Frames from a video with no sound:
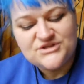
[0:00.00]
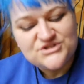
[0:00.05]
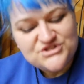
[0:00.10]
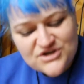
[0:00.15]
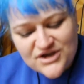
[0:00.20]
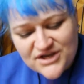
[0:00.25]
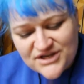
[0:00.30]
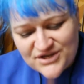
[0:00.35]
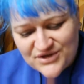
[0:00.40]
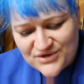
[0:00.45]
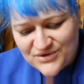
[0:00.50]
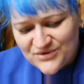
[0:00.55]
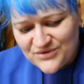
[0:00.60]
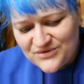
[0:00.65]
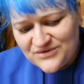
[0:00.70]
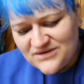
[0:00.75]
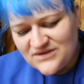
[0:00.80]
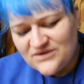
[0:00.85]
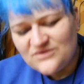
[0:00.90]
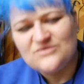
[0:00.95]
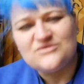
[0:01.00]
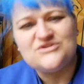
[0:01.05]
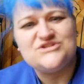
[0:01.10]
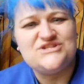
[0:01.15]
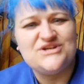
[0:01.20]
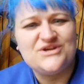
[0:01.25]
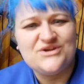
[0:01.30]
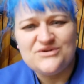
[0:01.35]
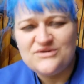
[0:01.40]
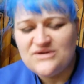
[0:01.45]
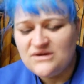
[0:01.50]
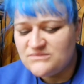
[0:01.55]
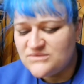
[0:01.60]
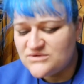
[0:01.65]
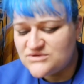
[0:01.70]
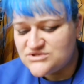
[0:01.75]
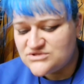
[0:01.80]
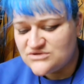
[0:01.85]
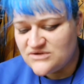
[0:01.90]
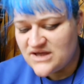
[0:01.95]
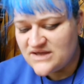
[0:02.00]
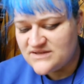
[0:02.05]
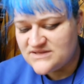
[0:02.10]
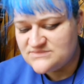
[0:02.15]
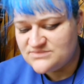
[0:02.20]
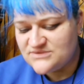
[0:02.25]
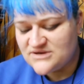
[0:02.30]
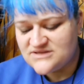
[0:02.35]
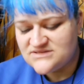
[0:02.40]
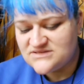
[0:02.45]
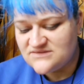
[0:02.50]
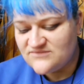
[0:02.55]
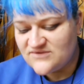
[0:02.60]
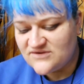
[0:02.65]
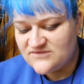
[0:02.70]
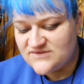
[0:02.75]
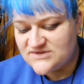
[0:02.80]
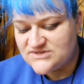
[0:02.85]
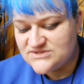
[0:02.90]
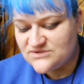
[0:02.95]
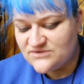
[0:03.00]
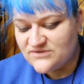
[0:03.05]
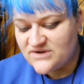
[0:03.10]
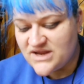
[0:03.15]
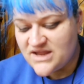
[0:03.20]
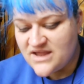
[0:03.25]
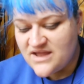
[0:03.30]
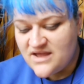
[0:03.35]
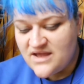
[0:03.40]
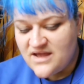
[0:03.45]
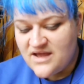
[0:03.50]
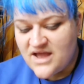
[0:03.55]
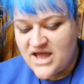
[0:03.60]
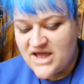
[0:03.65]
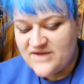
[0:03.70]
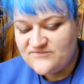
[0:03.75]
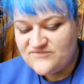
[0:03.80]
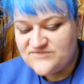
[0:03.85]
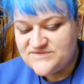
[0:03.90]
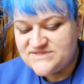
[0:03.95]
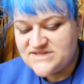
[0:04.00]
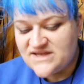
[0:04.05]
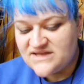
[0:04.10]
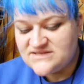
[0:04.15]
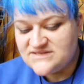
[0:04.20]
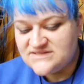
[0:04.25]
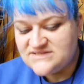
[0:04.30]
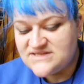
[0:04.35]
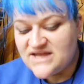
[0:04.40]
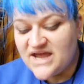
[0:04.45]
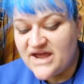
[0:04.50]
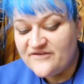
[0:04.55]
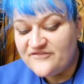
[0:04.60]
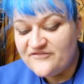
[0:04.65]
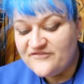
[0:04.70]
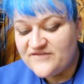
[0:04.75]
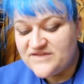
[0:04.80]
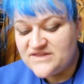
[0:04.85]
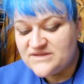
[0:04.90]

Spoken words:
Jihoon or Jihoon, I'm not sure how that's pronounced, I'm very, very sorry, for certain death.